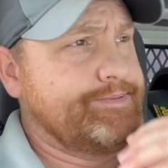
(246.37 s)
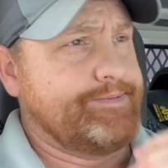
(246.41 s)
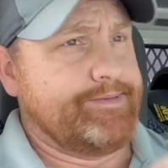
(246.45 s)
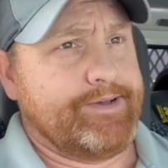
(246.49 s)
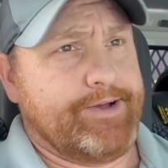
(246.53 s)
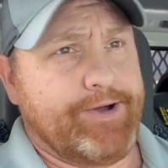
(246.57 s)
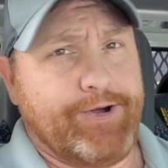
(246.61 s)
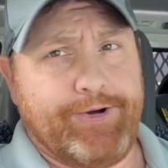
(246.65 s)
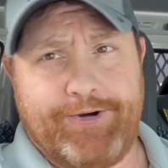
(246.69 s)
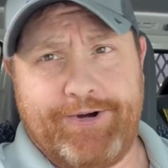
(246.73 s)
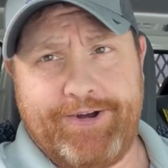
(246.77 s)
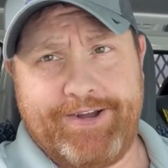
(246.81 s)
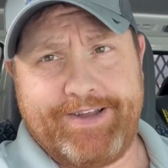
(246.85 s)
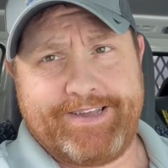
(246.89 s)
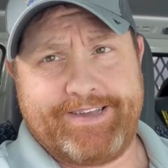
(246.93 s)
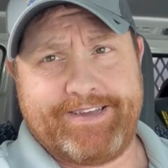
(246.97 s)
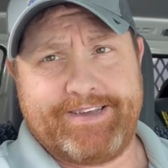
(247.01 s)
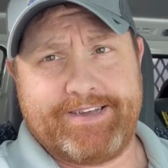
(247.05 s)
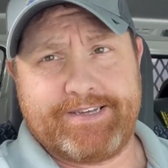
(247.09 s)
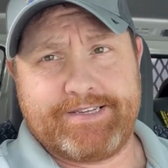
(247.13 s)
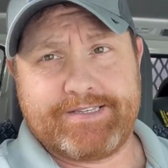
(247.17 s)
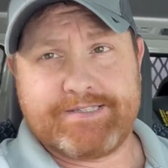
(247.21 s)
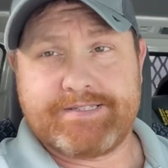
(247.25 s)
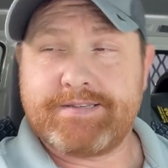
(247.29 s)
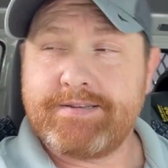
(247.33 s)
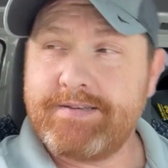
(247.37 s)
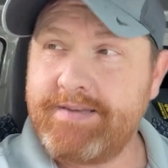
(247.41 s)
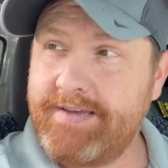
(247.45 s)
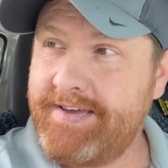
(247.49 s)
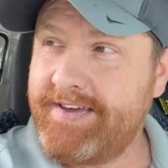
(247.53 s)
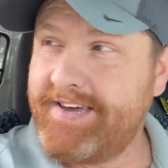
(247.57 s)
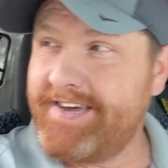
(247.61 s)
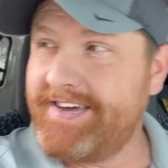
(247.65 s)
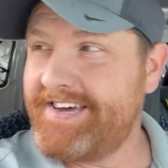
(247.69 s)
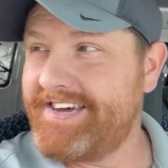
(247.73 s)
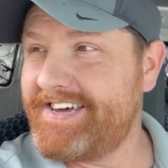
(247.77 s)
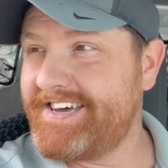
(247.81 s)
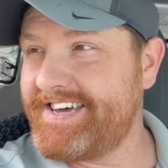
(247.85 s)
All right, guys.
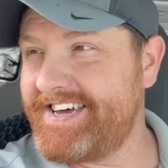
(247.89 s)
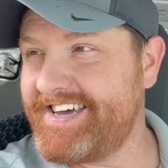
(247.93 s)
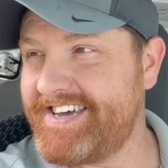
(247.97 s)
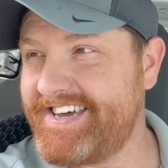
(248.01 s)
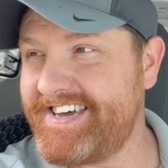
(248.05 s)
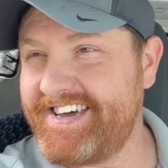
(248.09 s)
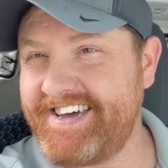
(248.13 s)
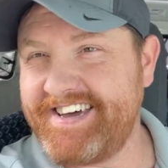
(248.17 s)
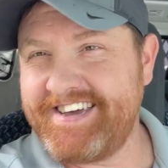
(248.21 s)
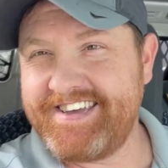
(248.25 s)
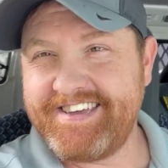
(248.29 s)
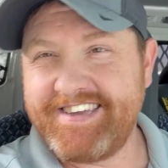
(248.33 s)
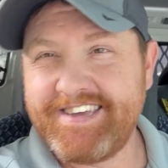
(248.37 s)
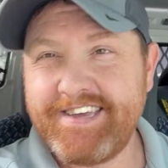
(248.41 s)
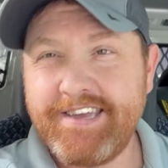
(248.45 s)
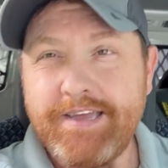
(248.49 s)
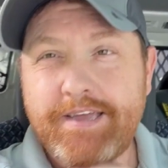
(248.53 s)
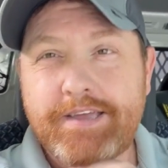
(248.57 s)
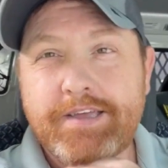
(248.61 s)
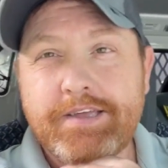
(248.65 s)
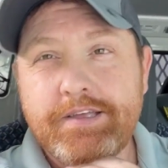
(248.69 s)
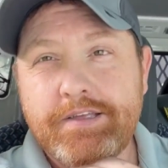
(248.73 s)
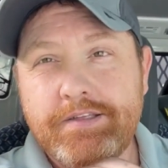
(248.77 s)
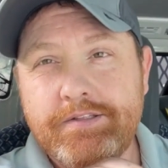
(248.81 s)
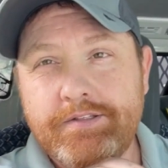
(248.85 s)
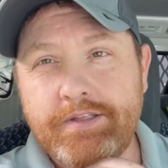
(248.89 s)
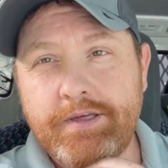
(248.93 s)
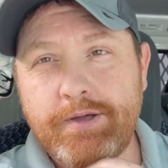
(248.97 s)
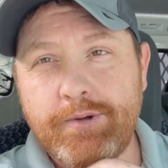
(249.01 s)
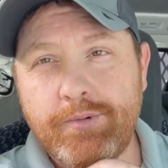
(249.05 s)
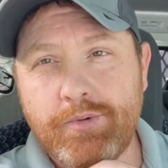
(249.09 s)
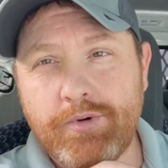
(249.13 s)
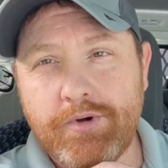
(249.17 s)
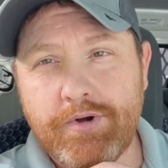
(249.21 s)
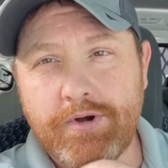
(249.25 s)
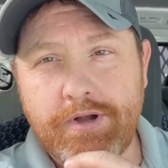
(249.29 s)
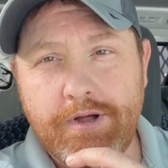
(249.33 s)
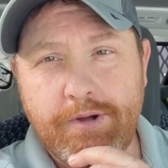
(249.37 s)
They
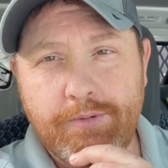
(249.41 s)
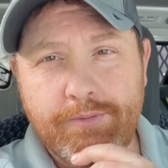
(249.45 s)
were,